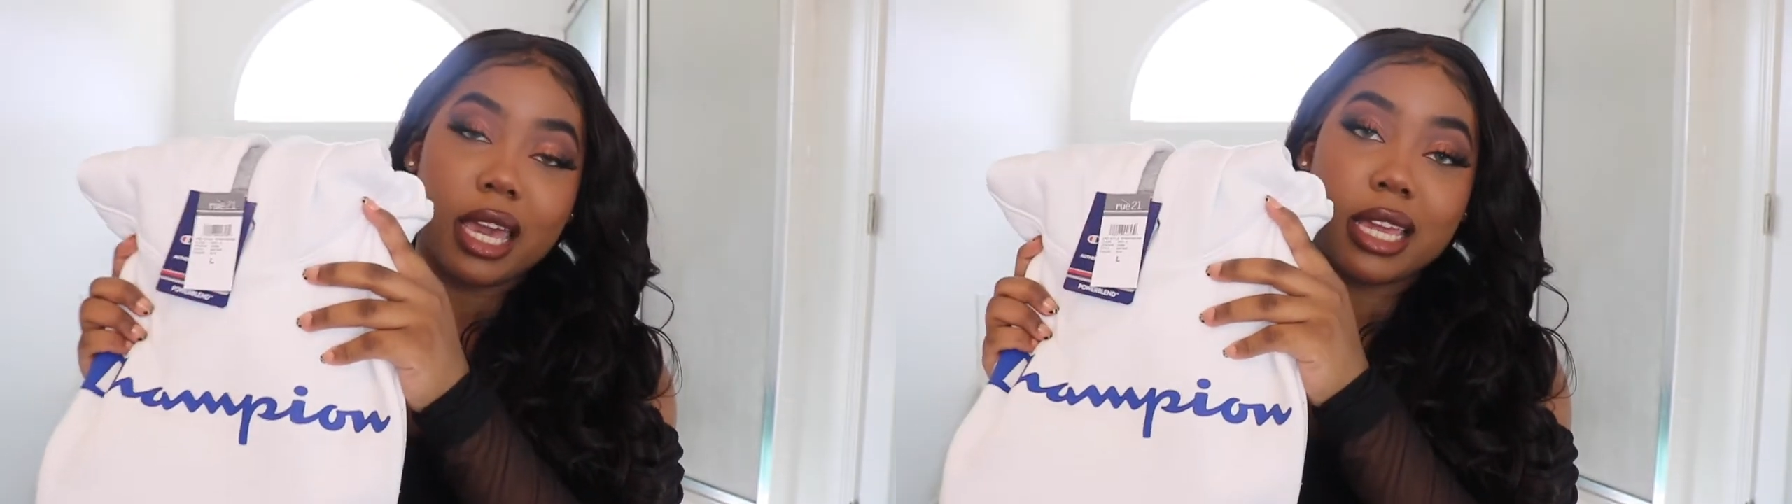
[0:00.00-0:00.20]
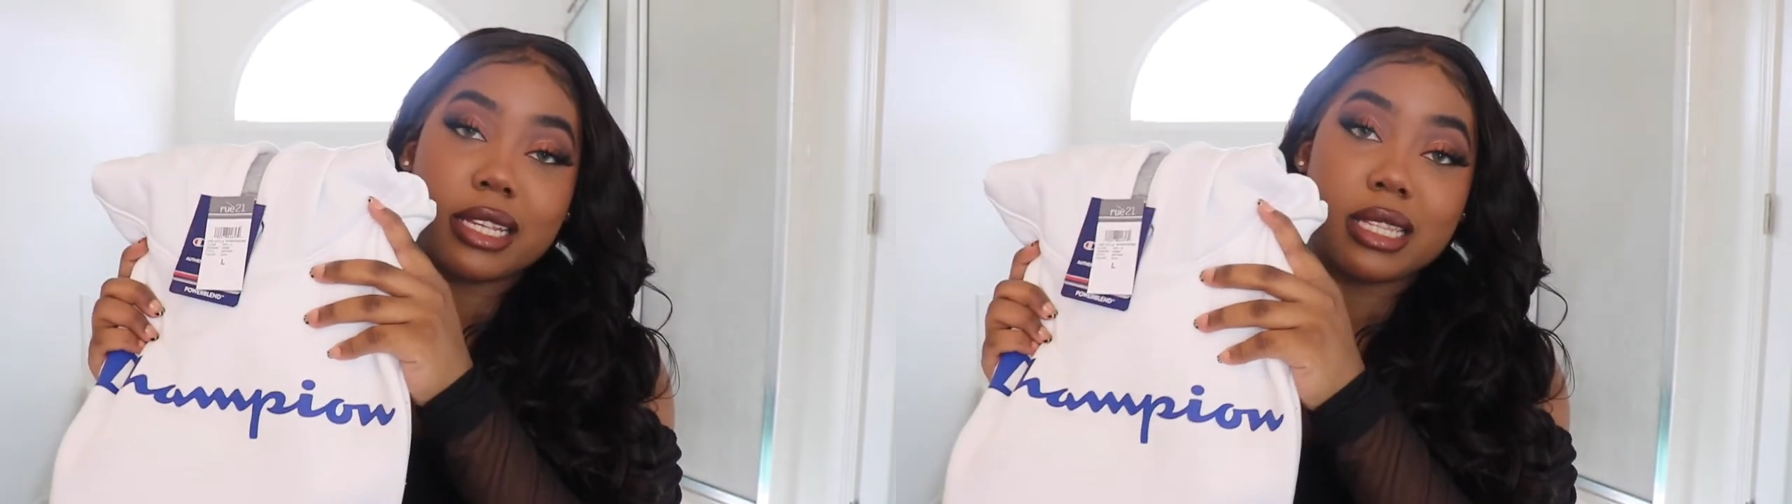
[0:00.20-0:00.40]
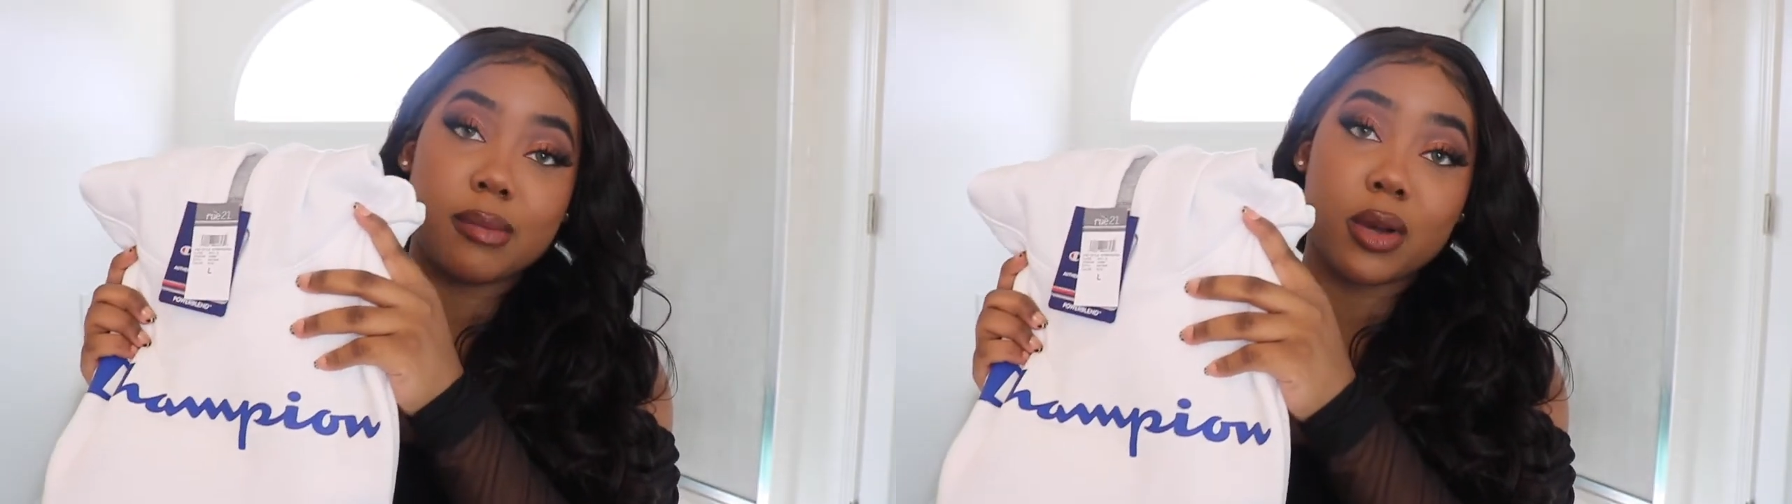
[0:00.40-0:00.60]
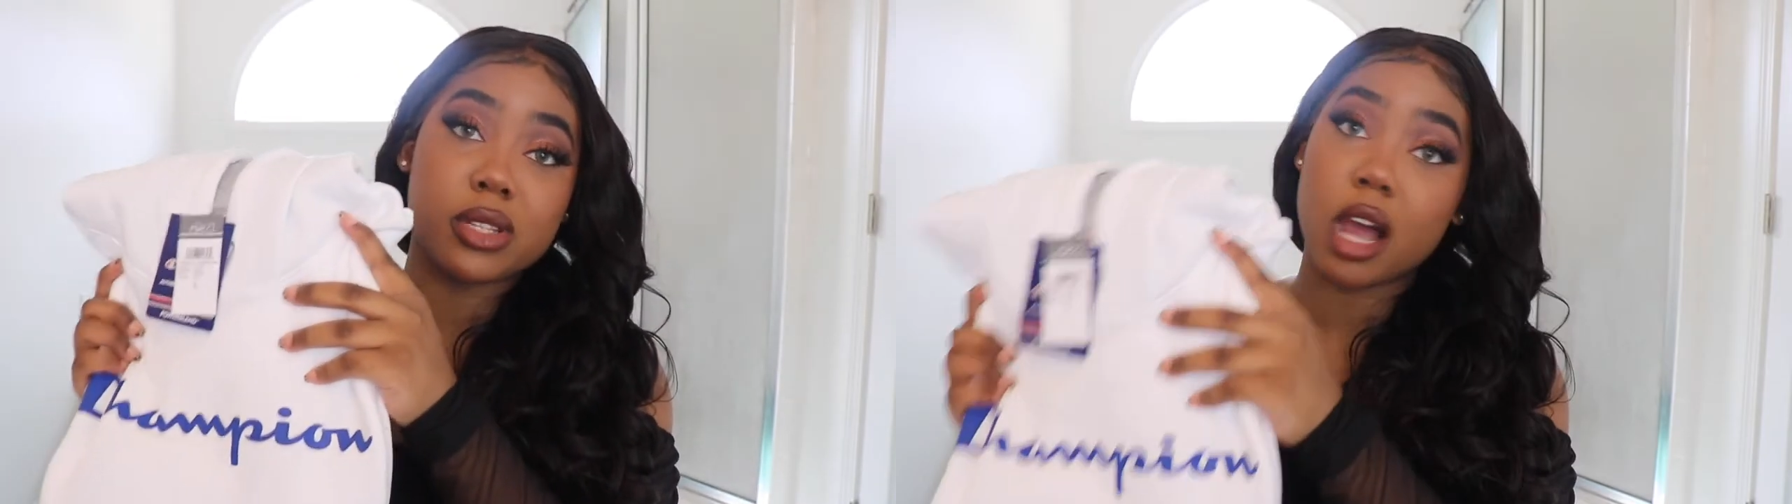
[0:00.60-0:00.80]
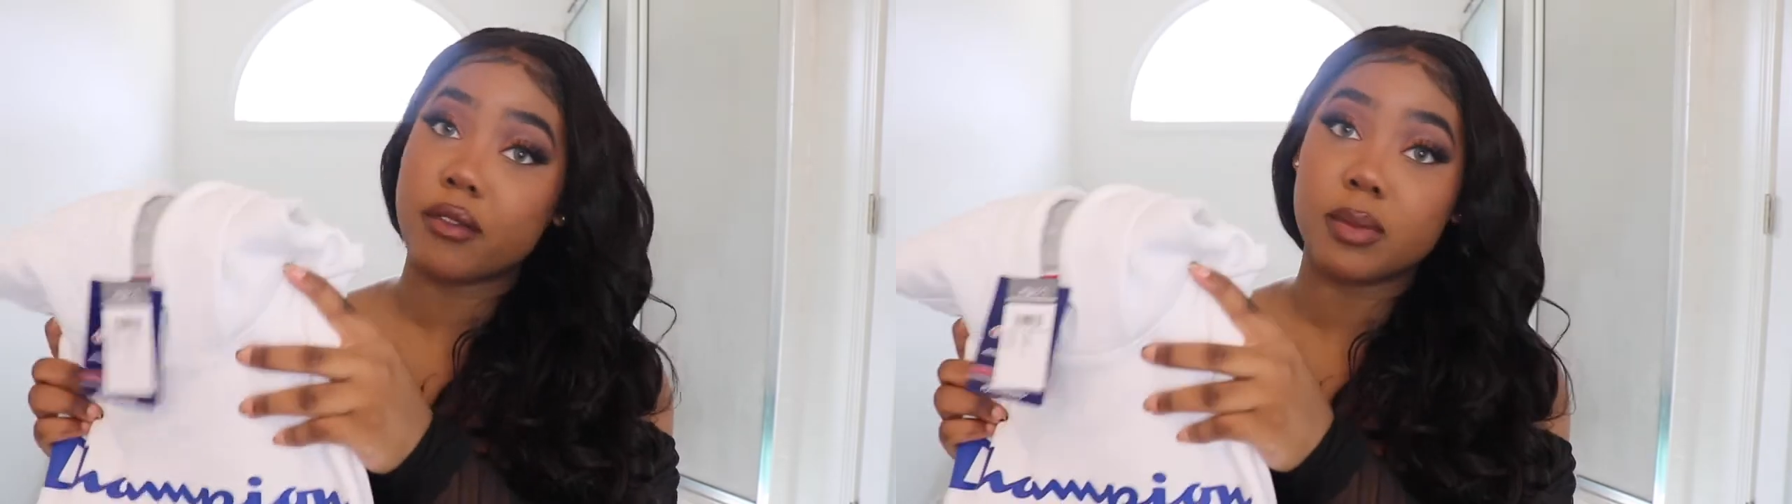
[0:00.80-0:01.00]
It is the
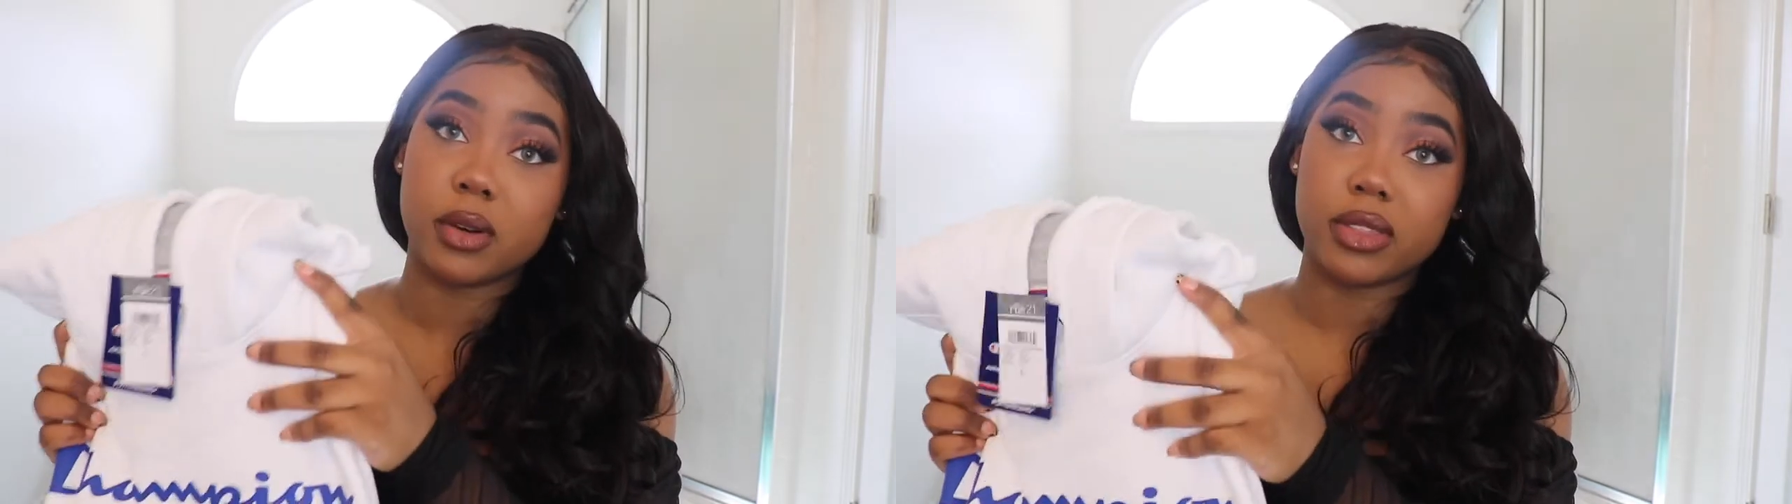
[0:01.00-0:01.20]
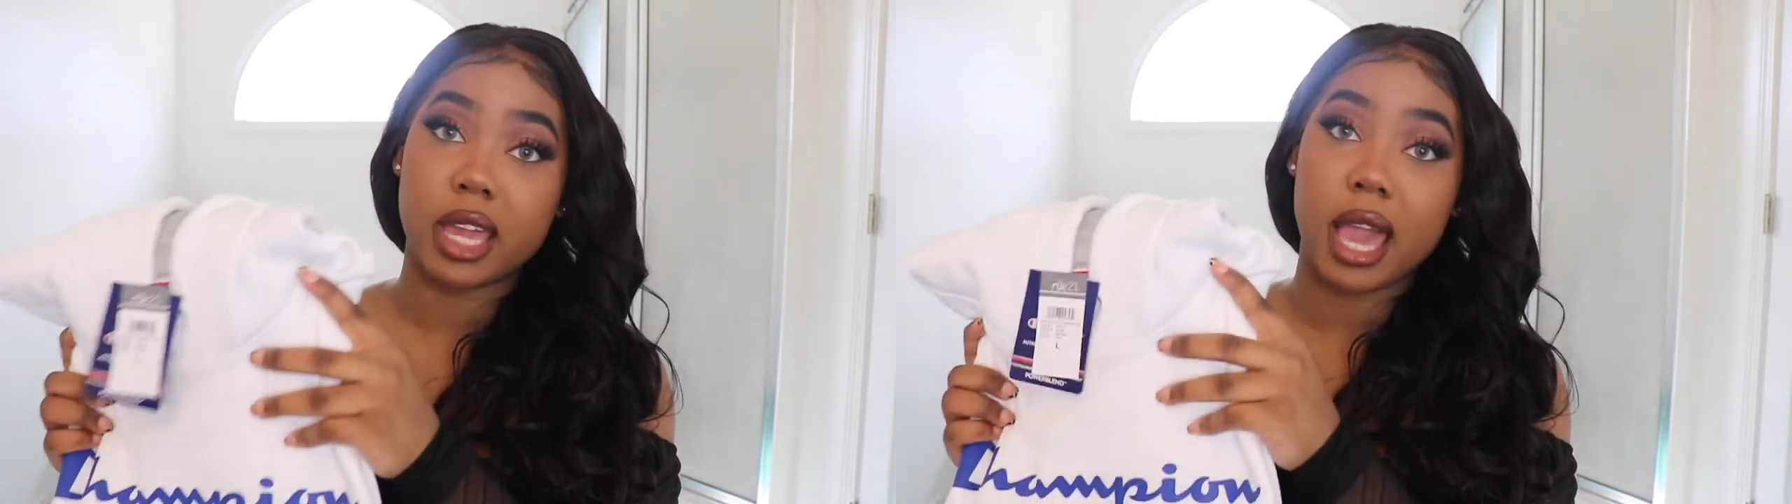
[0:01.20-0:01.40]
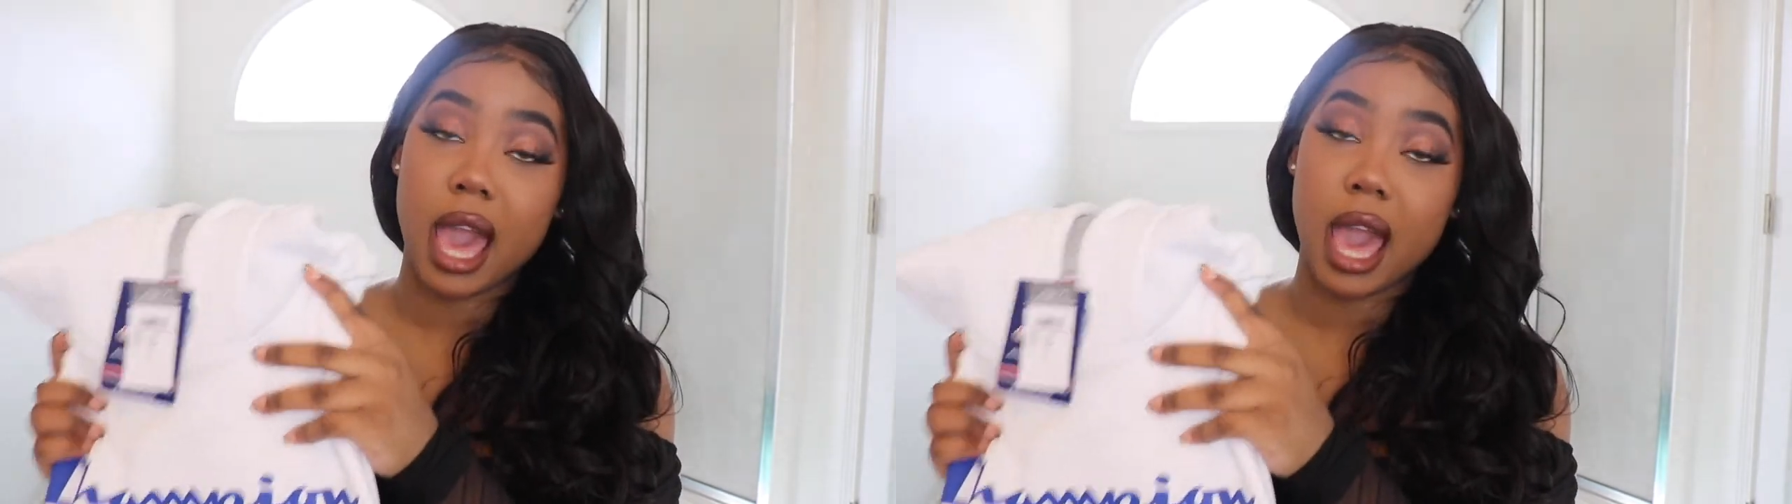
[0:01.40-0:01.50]
most comfortable thing